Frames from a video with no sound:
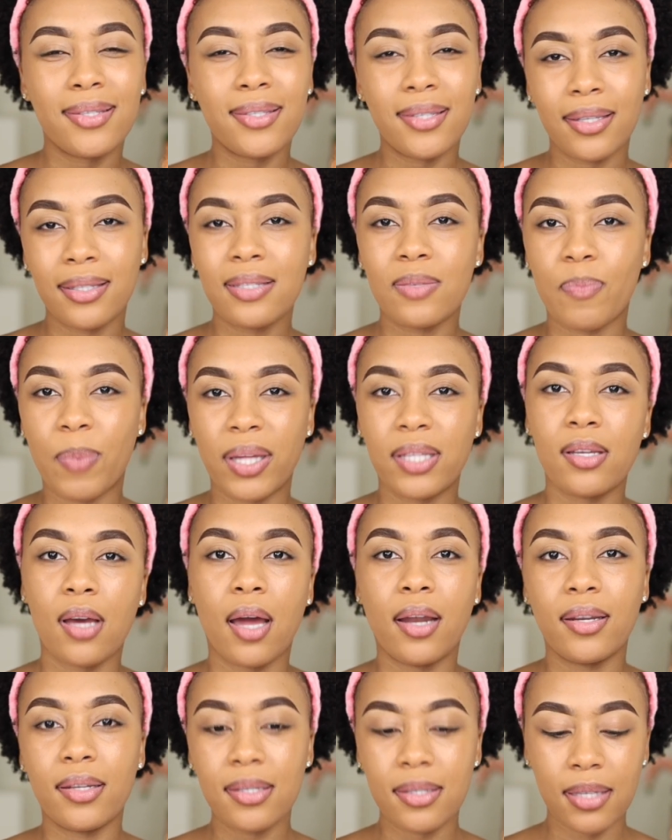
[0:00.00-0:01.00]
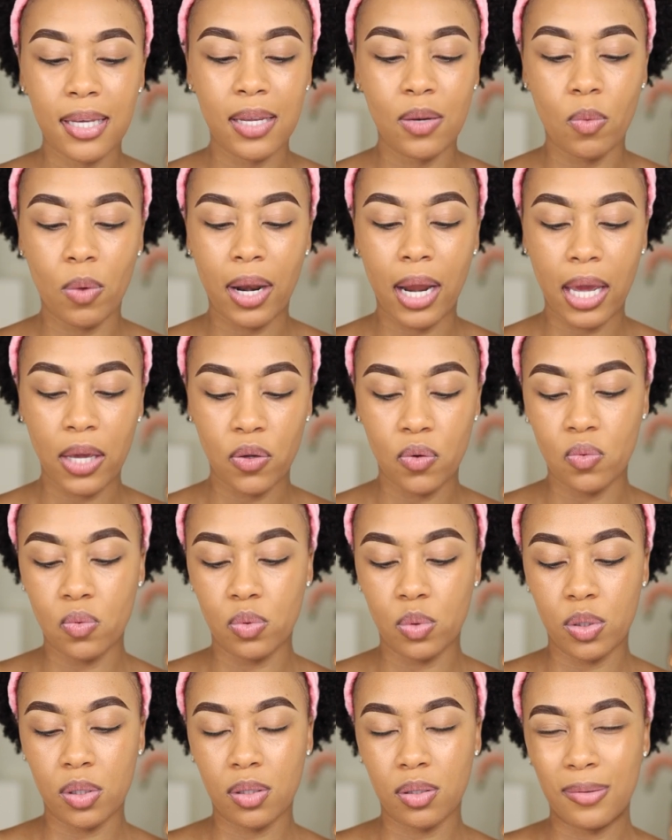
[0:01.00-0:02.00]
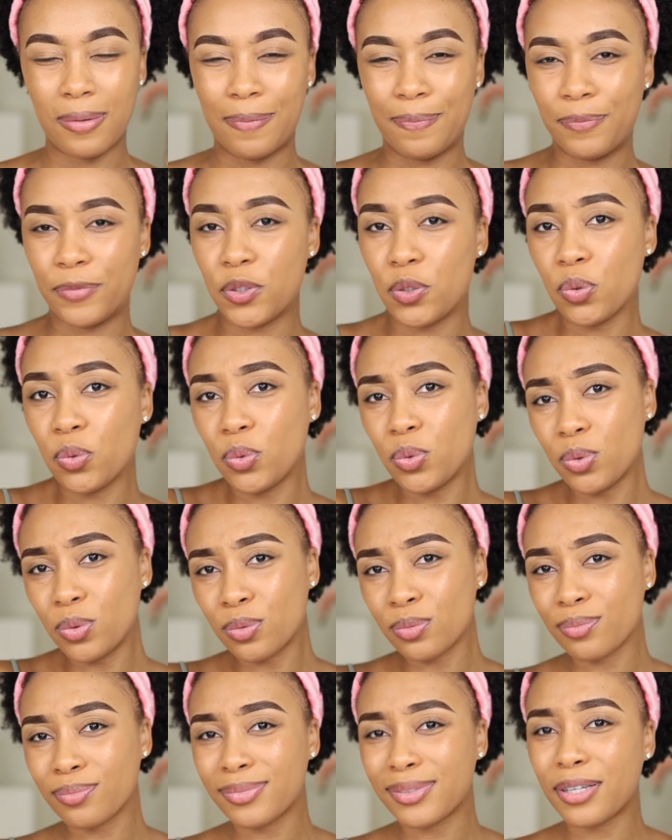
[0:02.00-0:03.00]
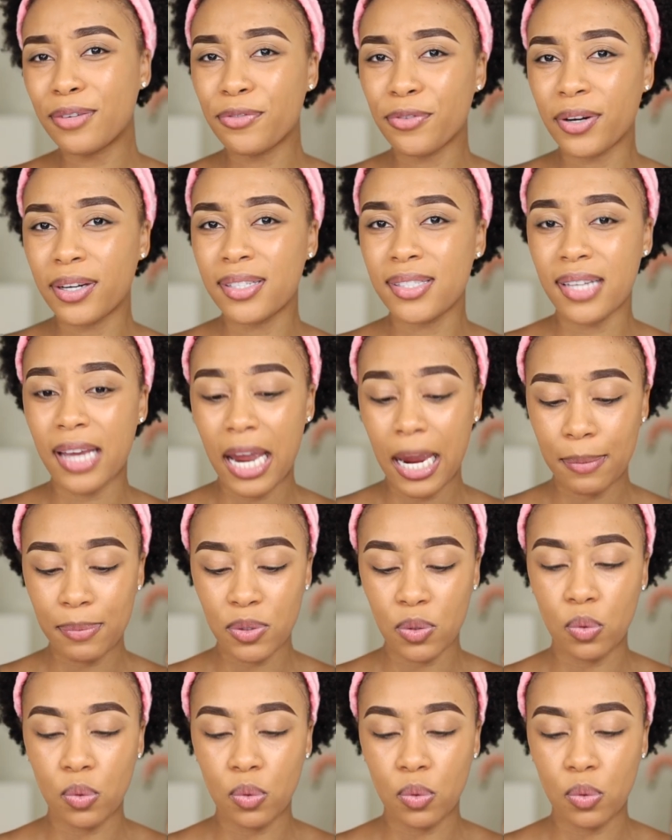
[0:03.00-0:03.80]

sits better on the skin when I use two different types.